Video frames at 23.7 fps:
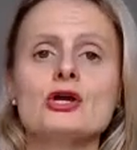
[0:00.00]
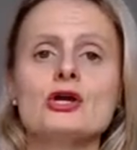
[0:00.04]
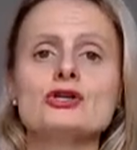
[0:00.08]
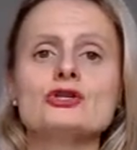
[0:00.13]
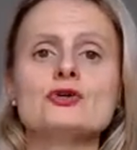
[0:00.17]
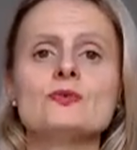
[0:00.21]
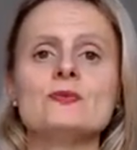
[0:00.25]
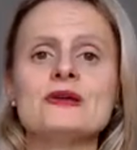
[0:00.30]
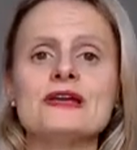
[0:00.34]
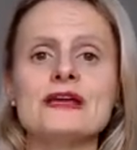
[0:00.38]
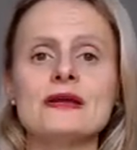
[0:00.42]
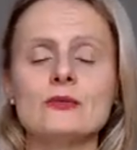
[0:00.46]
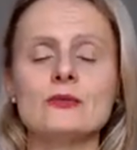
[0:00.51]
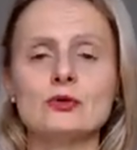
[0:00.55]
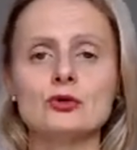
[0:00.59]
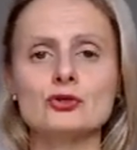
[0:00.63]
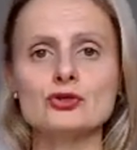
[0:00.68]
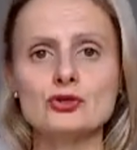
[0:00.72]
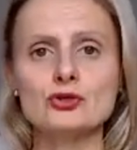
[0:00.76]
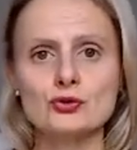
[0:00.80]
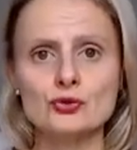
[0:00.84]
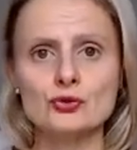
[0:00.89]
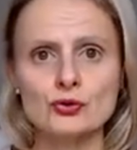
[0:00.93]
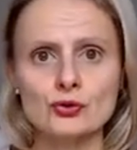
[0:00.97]
to be able
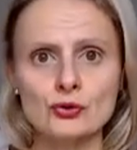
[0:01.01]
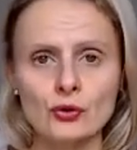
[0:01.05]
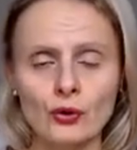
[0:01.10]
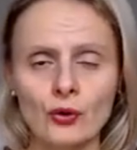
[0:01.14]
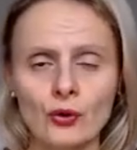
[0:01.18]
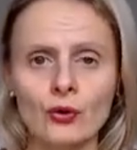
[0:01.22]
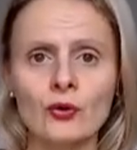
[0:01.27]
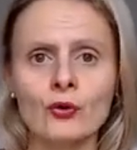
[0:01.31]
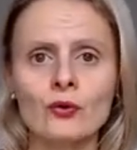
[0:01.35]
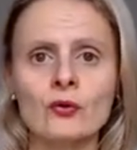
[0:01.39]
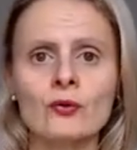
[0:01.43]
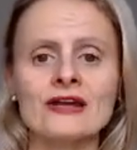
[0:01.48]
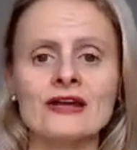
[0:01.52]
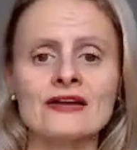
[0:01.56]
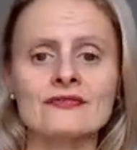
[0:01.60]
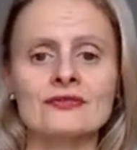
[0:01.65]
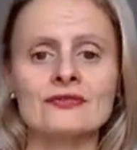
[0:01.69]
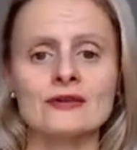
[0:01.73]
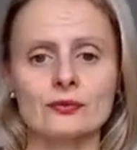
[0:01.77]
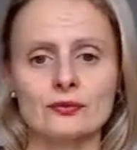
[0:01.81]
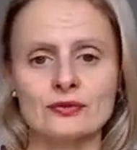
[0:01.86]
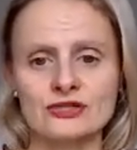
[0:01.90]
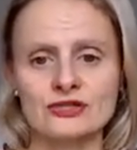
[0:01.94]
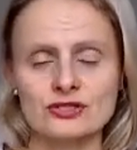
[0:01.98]
to know if
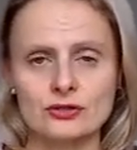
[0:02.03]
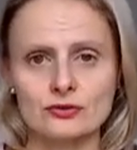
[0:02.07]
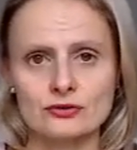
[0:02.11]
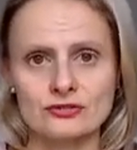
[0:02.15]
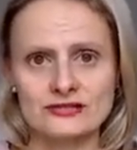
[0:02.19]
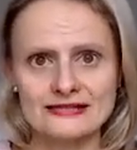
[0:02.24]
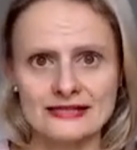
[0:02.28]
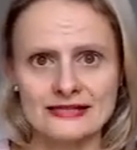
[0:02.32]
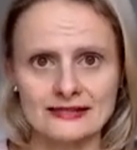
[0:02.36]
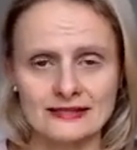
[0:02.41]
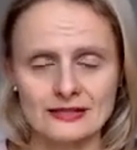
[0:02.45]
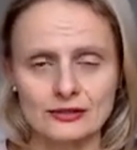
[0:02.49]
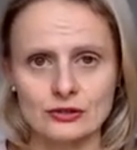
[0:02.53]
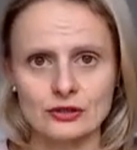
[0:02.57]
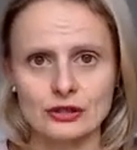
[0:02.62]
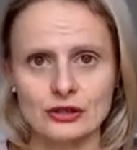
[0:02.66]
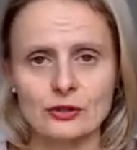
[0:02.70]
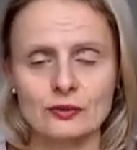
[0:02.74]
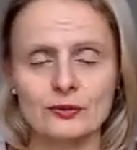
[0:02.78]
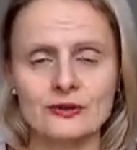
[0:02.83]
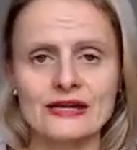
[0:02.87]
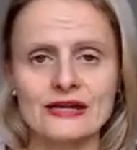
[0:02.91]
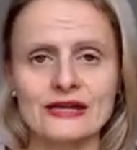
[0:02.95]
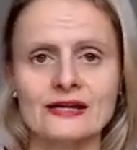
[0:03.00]
the results that they're
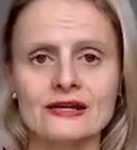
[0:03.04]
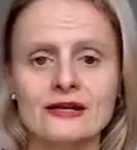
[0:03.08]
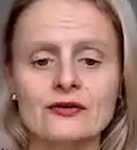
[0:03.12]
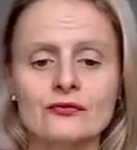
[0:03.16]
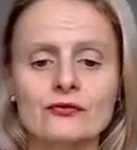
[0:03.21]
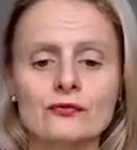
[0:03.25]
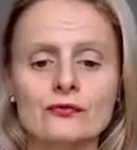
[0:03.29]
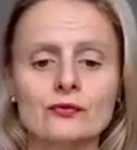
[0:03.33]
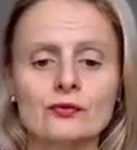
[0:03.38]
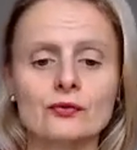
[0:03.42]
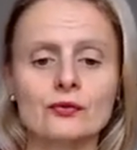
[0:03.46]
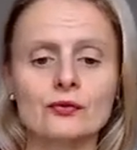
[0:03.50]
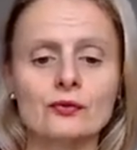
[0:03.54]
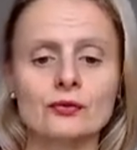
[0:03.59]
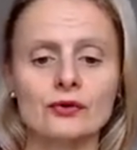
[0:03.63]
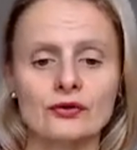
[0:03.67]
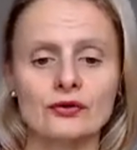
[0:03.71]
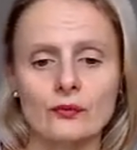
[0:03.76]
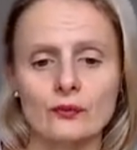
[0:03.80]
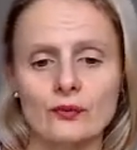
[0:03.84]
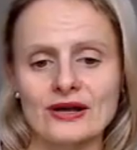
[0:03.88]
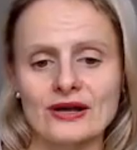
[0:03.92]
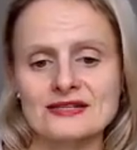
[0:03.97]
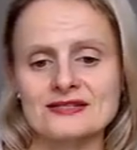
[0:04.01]
creating for you are
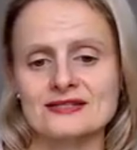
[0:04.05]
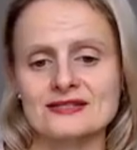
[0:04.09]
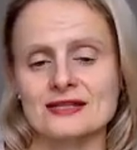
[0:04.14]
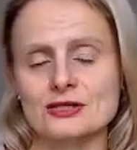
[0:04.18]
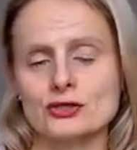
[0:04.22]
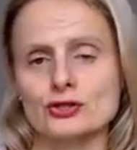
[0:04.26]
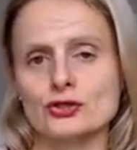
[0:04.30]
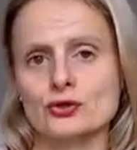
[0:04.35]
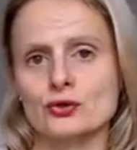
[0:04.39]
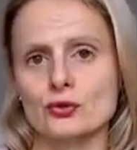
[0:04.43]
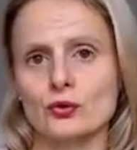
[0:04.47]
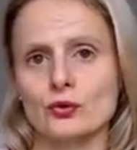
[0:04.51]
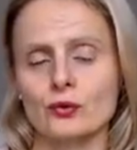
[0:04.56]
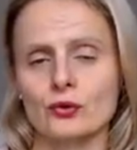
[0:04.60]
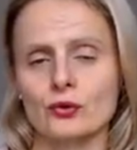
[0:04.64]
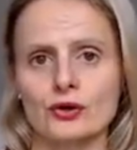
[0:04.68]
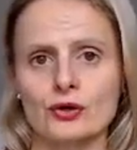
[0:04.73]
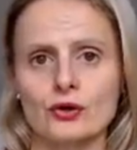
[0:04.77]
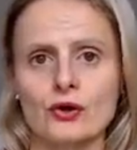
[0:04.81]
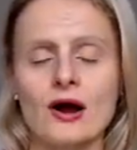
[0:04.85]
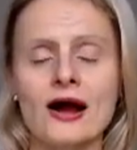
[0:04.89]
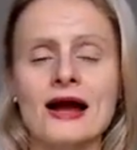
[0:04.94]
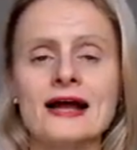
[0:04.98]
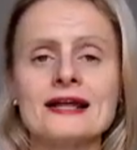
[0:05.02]
the ones that you know or
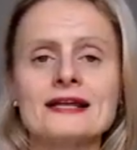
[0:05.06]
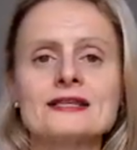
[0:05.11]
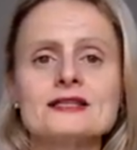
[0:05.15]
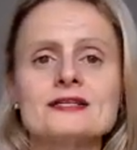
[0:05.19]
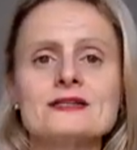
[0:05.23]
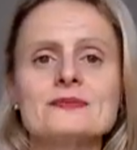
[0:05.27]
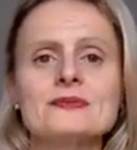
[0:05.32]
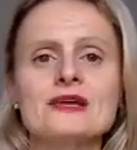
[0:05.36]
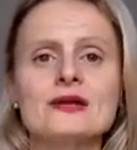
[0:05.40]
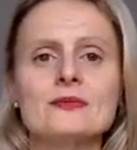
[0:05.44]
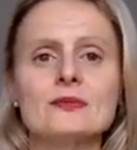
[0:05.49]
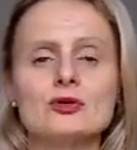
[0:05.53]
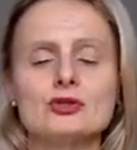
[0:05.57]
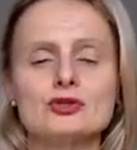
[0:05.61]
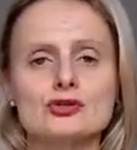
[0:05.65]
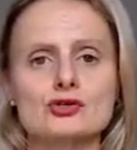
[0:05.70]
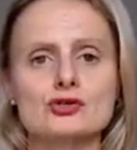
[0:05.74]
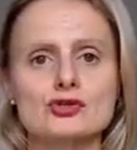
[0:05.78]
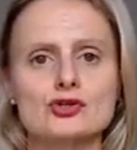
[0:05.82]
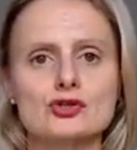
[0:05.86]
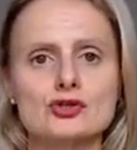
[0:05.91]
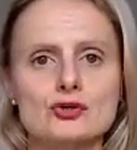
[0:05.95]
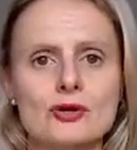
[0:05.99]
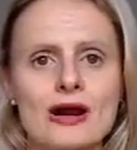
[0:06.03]
not, to be able to
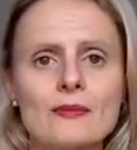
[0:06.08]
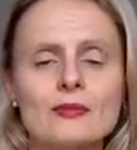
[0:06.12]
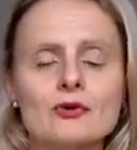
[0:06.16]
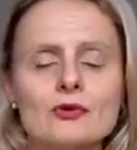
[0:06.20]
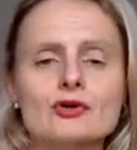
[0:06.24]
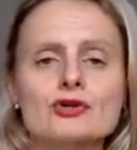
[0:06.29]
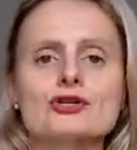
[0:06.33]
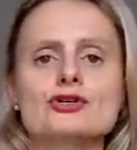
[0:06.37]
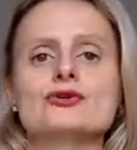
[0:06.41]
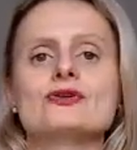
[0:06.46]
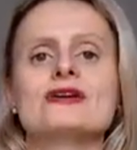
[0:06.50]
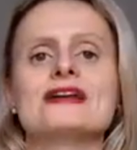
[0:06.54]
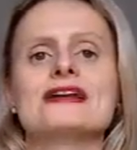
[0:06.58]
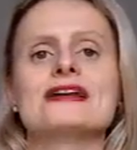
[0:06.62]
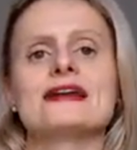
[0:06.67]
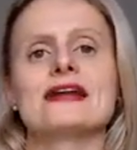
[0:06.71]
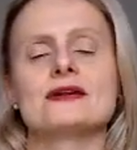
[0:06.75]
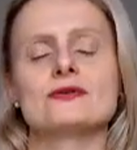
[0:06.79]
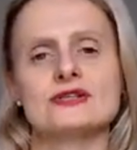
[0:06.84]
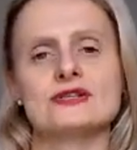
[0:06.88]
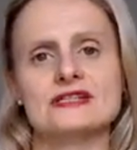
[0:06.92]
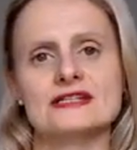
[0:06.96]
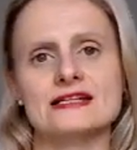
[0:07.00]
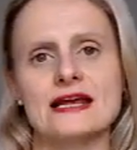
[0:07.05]
troubleshoot and
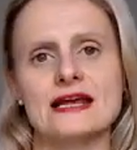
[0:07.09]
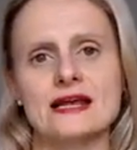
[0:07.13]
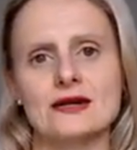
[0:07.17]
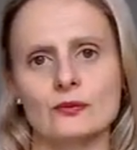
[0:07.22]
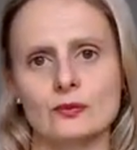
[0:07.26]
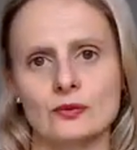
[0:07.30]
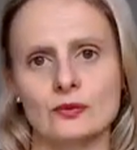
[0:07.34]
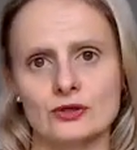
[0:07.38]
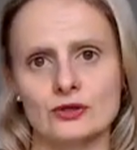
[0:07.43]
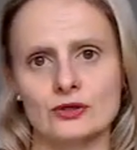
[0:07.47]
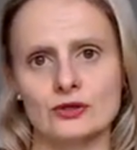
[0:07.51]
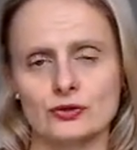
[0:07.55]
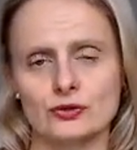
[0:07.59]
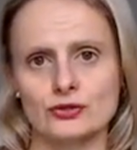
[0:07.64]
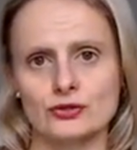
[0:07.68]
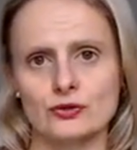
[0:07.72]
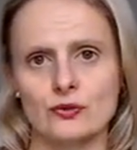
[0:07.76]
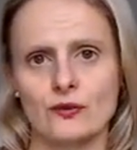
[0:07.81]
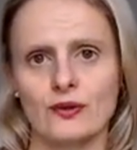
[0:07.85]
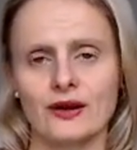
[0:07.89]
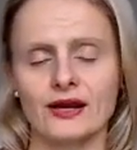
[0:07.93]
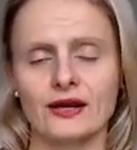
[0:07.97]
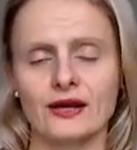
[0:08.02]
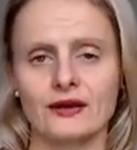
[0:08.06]
understand what they're
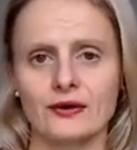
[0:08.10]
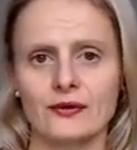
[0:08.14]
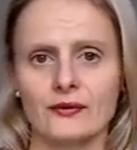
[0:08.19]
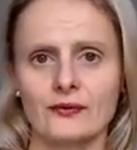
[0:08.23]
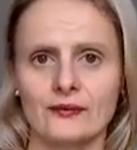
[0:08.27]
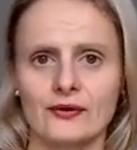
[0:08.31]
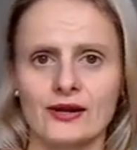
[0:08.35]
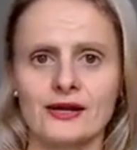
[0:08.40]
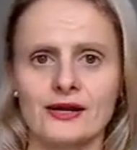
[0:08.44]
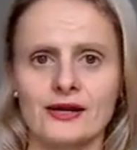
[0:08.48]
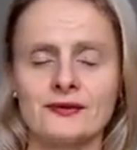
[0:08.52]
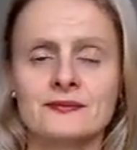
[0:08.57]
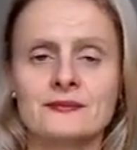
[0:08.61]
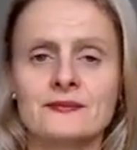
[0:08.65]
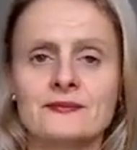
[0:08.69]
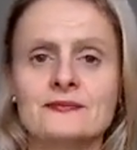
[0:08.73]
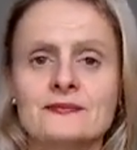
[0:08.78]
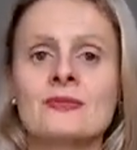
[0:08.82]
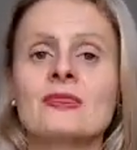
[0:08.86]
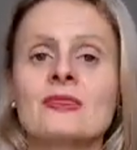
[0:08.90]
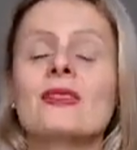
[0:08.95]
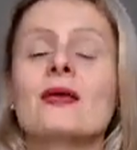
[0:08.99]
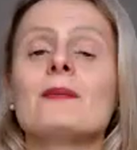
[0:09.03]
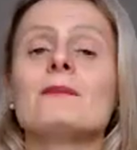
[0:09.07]
doing, right?
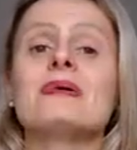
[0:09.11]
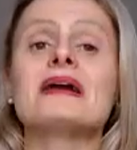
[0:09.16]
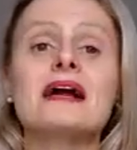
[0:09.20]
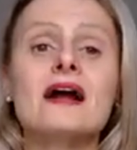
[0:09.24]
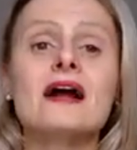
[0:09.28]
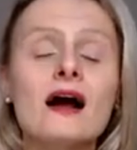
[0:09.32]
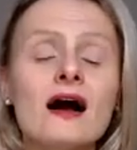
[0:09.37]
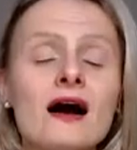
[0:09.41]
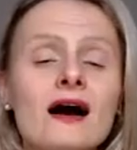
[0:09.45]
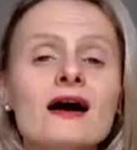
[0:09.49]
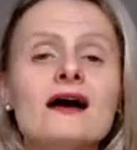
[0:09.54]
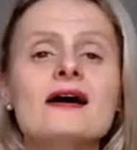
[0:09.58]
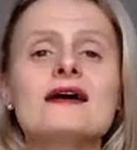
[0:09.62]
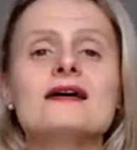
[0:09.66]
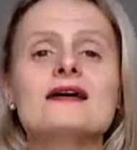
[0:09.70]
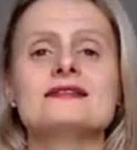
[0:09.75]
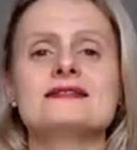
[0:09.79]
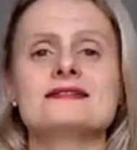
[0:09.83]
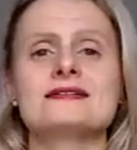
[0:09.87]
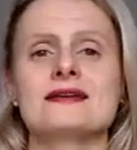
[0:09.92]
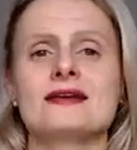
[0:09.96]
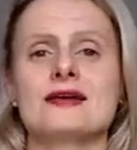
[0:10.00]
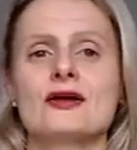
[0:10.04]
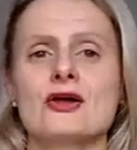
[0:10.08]

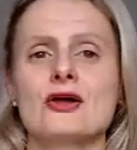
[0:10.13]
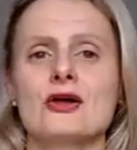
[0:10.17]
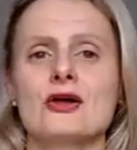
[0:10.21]
Because